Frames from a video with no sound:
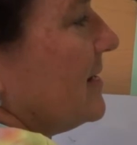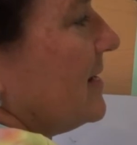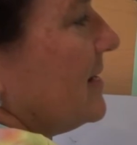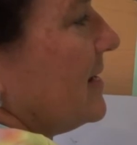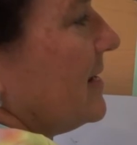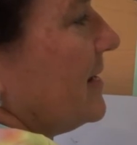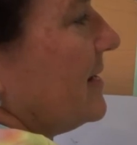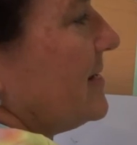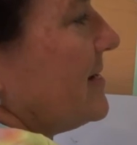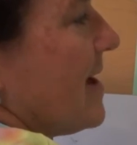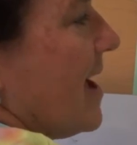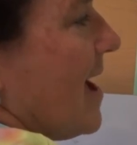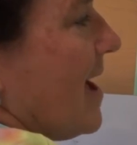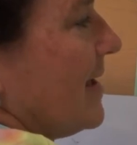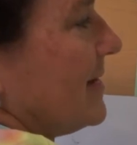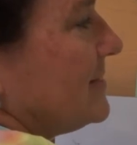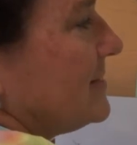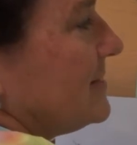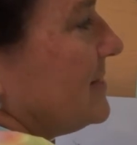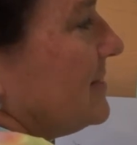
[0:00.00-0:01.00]
and
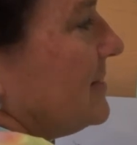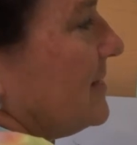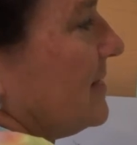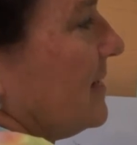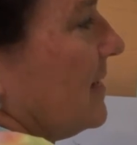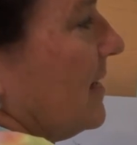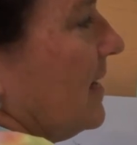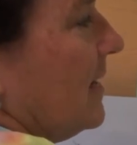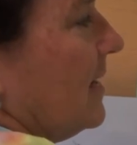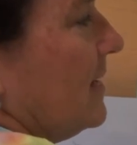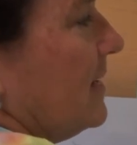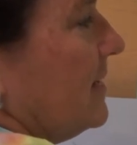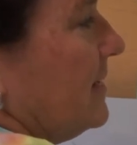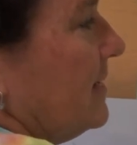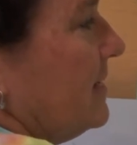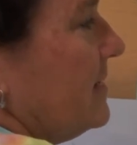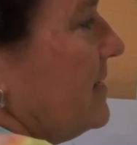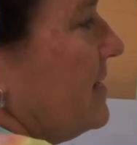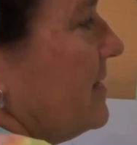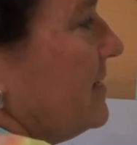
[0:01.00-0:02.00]
not.
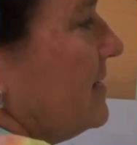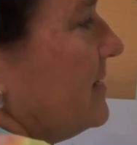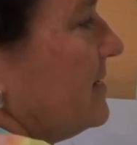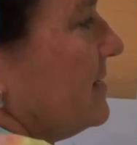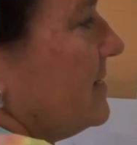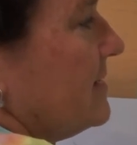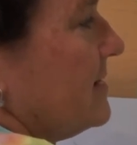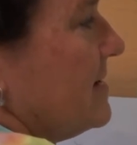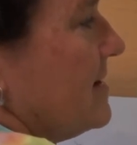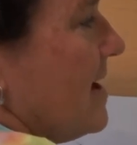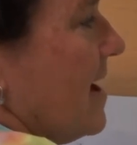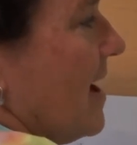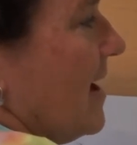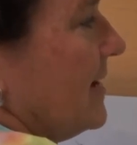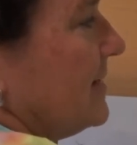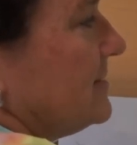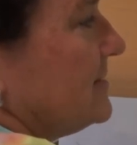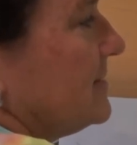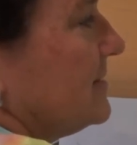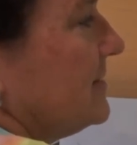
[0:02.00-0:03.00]
Un,
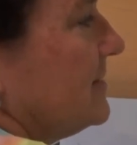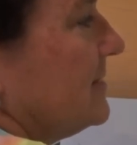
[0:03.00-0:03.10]
not.